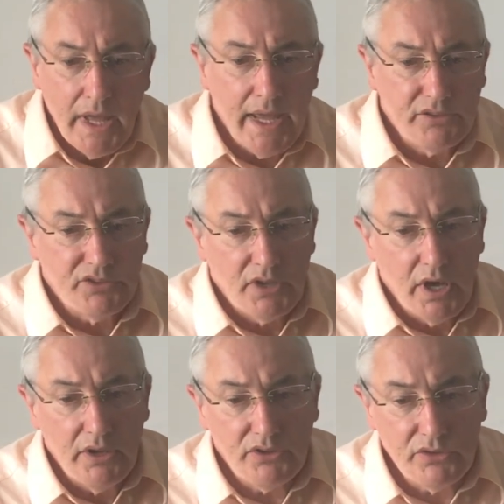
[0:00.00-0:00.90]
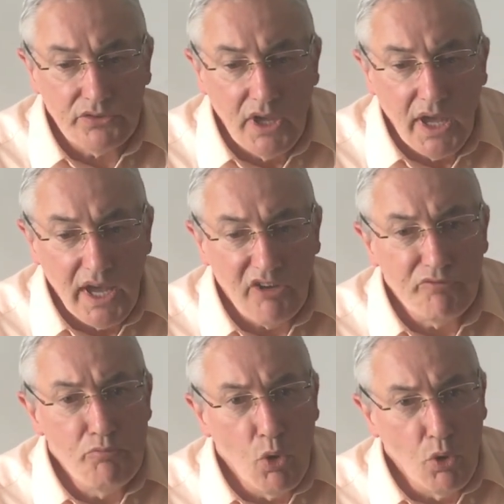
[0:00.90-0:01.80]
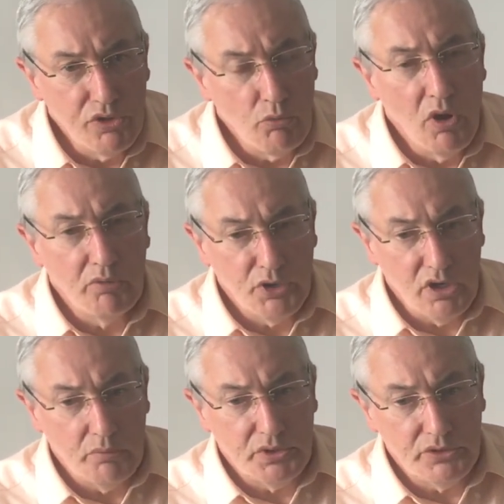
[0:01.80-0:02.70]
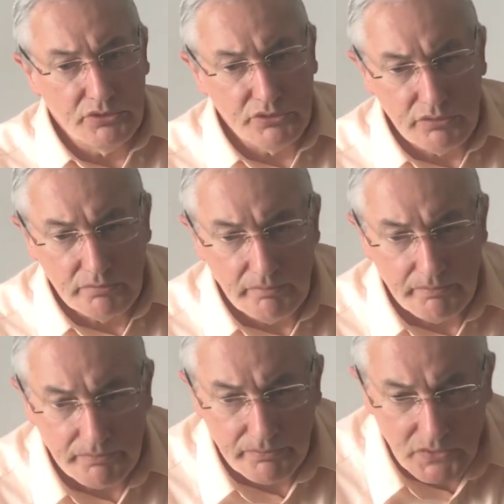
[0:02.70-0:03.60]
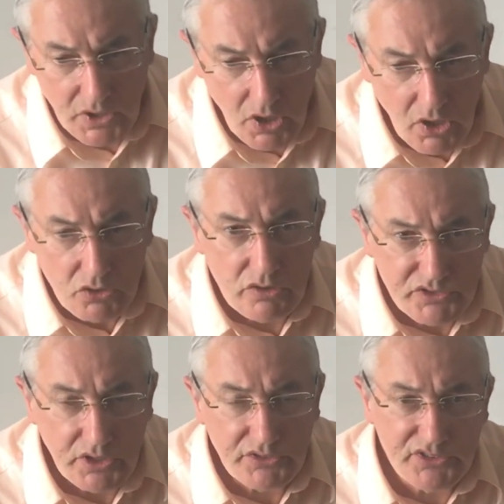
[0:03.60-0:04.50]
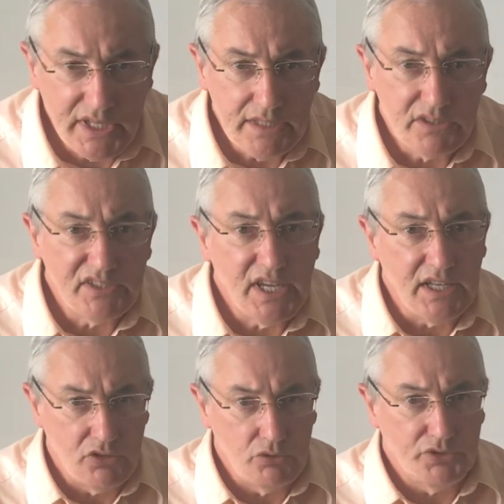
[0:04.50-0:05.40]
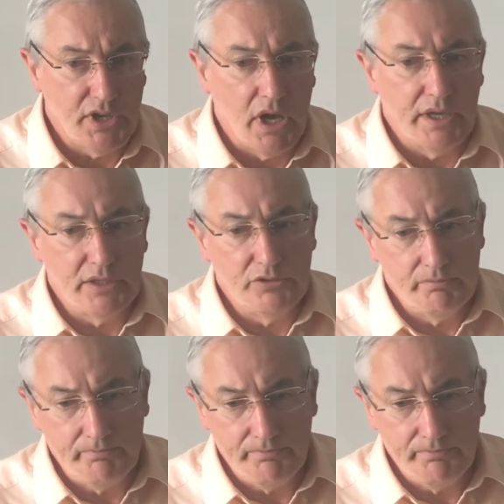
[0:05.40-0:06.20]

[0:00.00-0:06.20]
Exercises have more than one purpose. You've just seen the technical side.